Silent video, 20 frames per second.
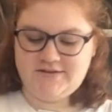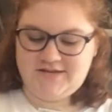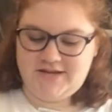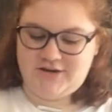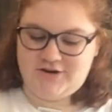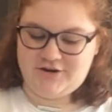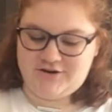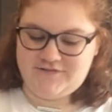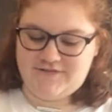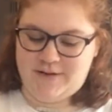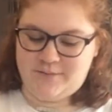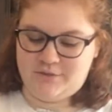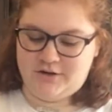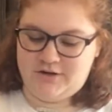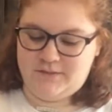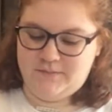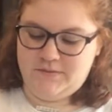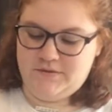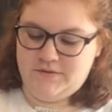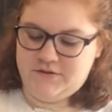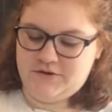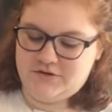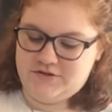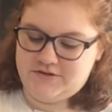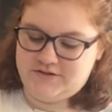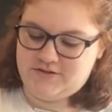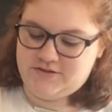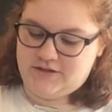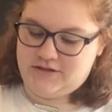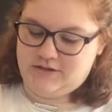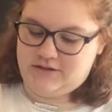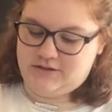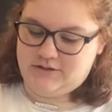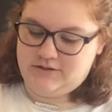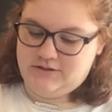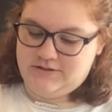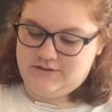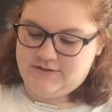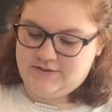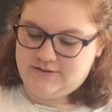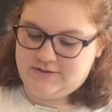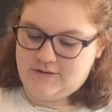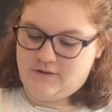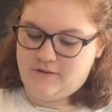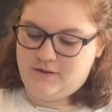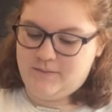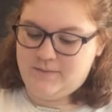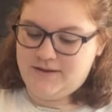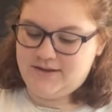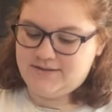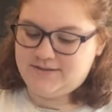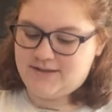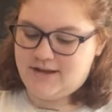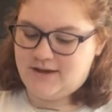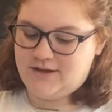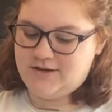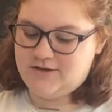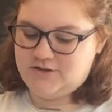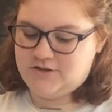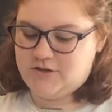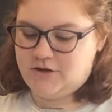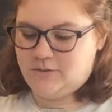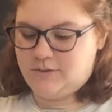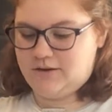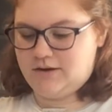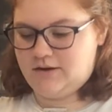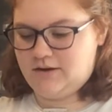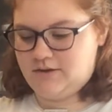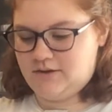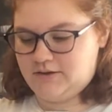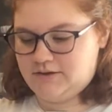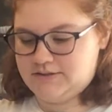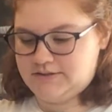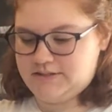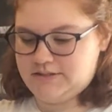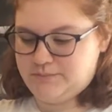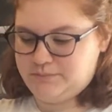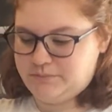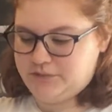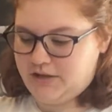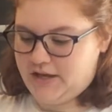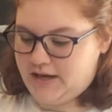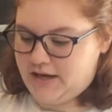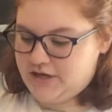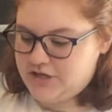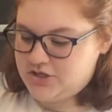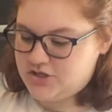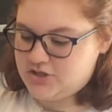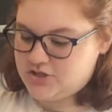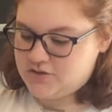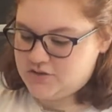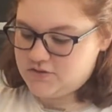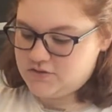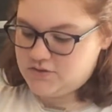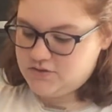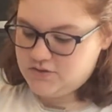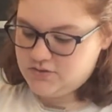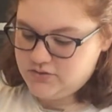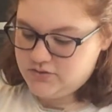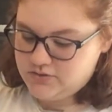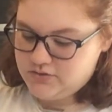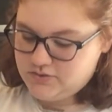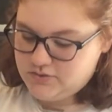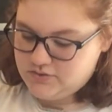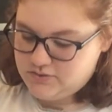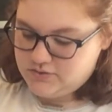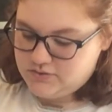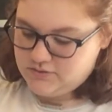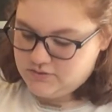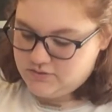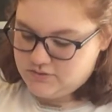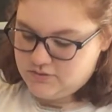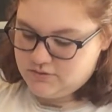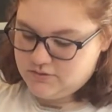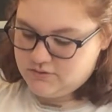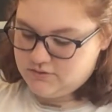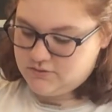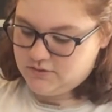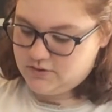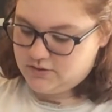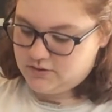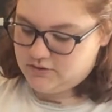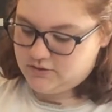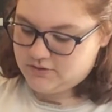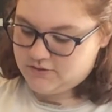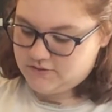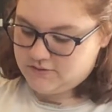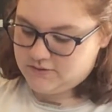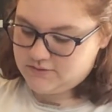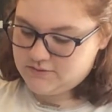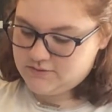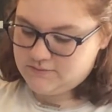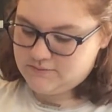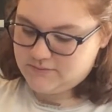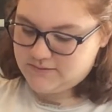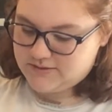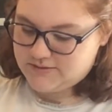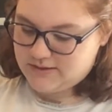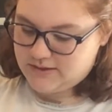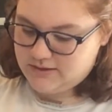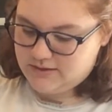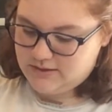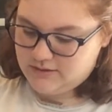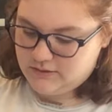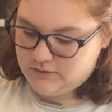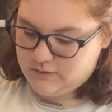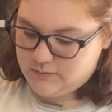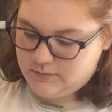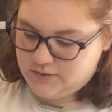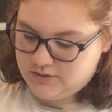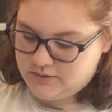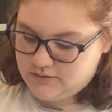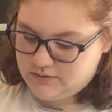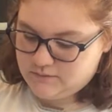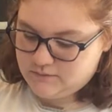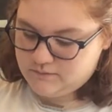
to take your evaporated milk, you're just going to slowly mix that because you don't want anything to splash. And you're just going to mix that in a little bit.